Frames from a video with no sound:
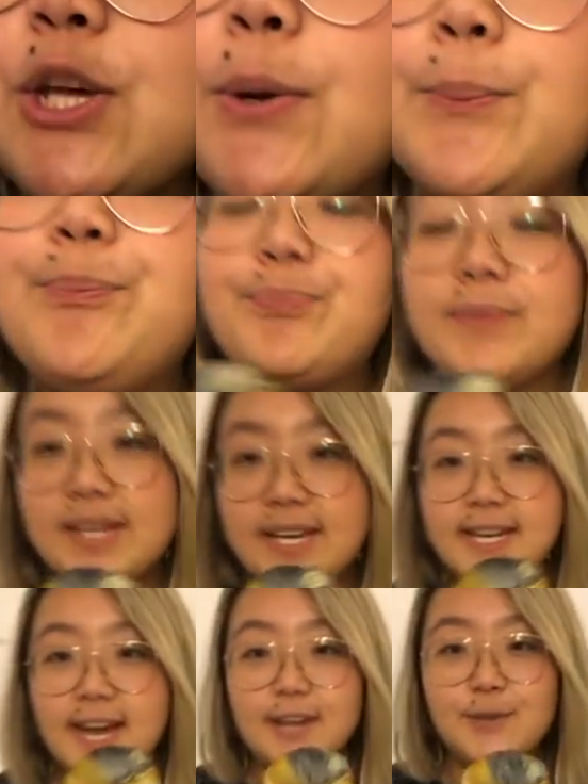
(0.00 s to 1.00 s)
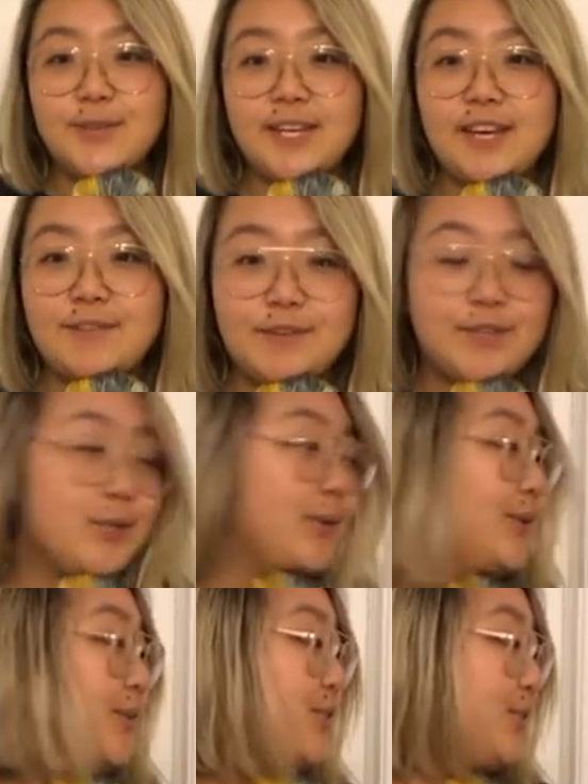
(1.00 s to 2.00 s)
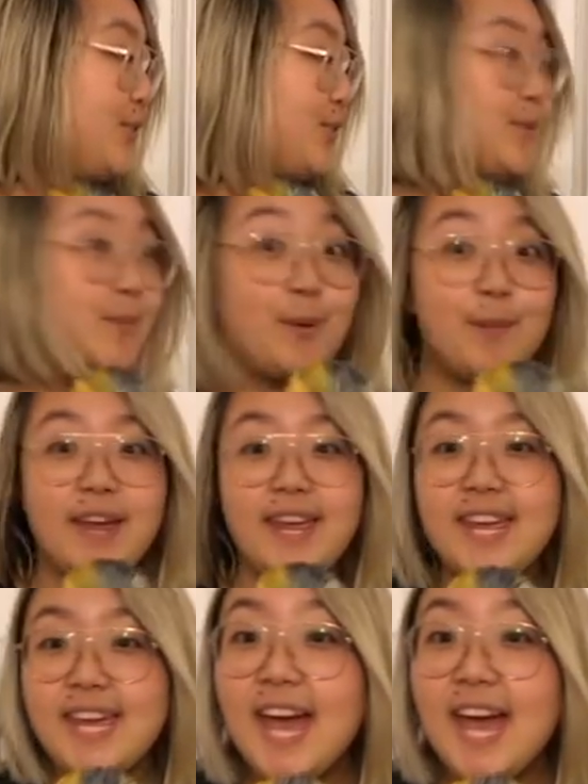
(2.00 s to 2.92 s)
So I don't think I've ever told you about my